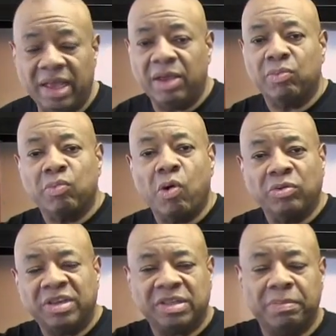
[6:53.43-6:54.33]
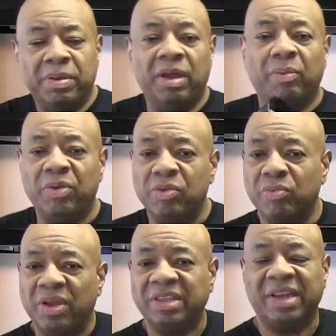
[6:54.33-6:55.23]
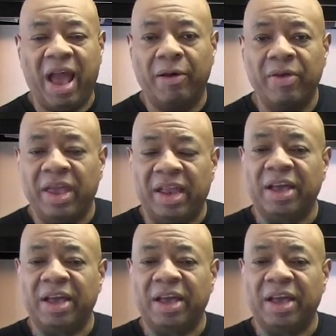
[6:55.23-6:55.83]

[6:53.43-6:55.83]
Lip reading: it won't disappear when you rinse it out.